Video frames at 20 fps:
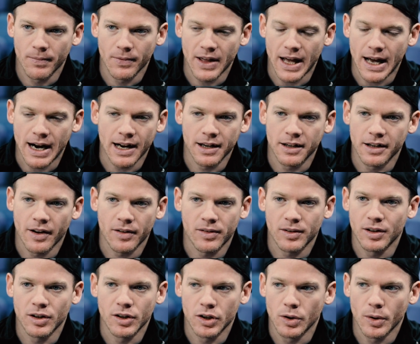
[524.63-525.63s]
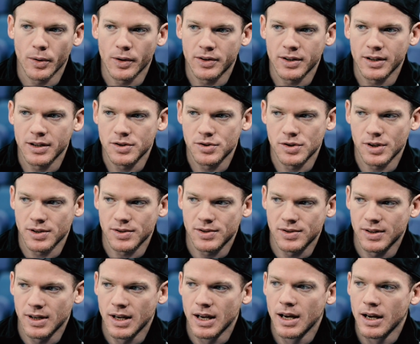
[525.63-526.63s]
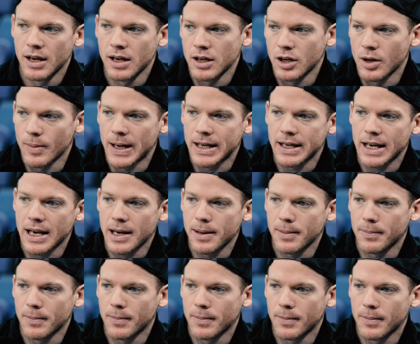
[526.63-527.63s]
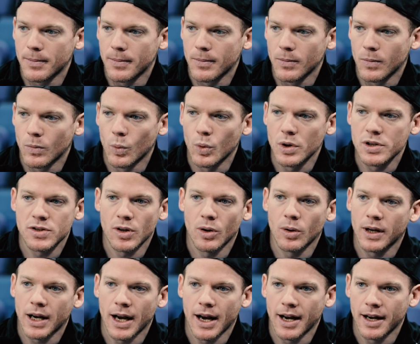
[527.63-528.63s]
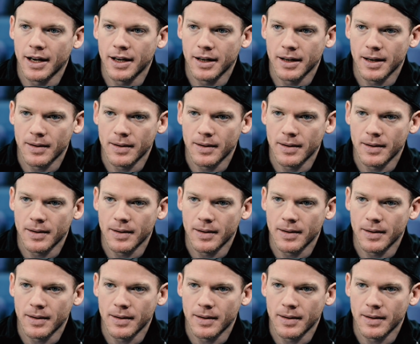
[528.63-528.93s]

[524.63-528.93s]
That had nothing to do with it. Just, my game was okay.